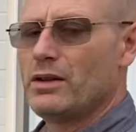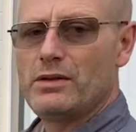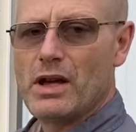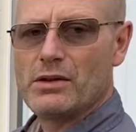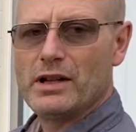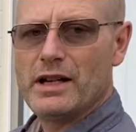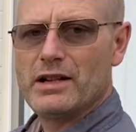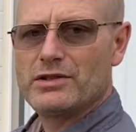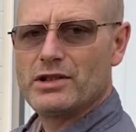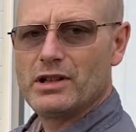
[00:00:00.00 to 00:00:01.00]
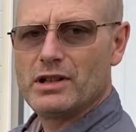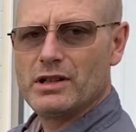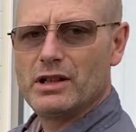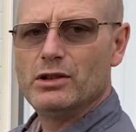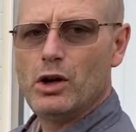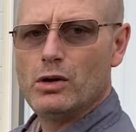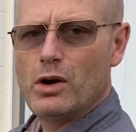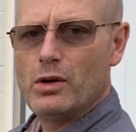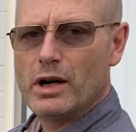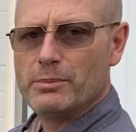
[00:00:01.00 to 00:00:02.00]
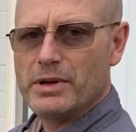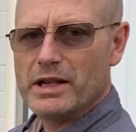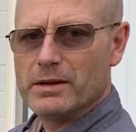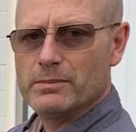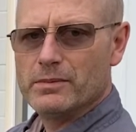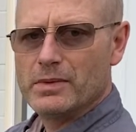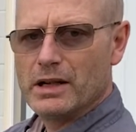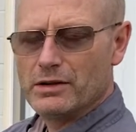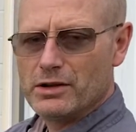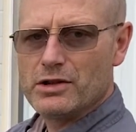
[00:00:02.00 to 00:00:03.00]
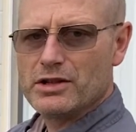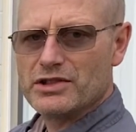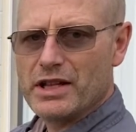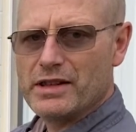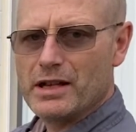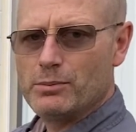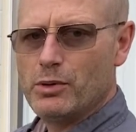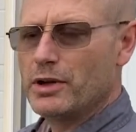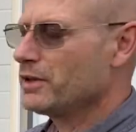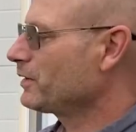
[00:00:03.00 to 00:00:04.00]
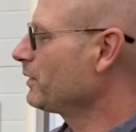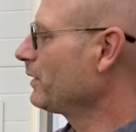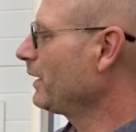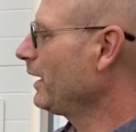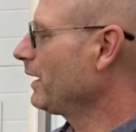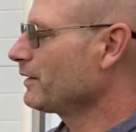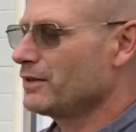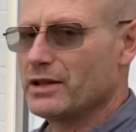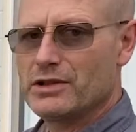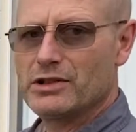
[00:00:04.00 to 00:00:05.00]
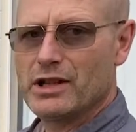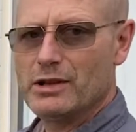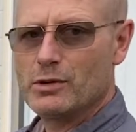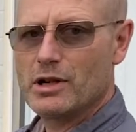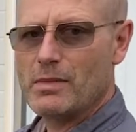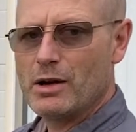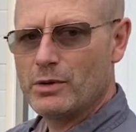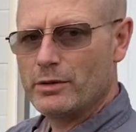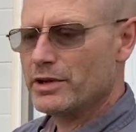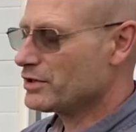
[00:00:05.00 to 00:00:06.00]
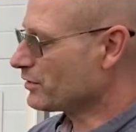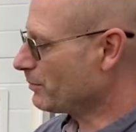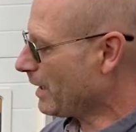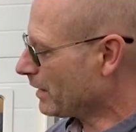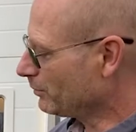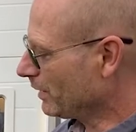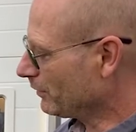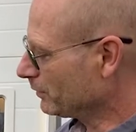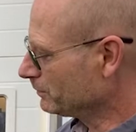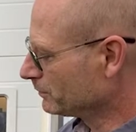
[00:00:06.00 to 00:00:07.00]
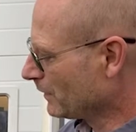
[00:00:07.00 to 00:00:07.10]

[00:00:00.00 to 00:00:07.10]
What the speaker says: The other light is a low ORP. You can set that point, and this light will come on when it reaches the bottom level.